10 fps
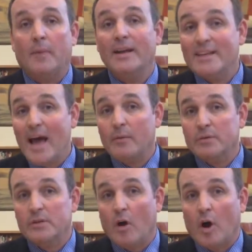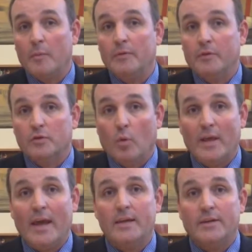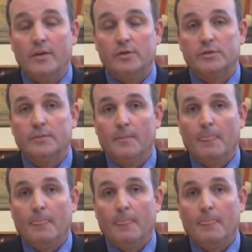My dad was in the Army for 28 years.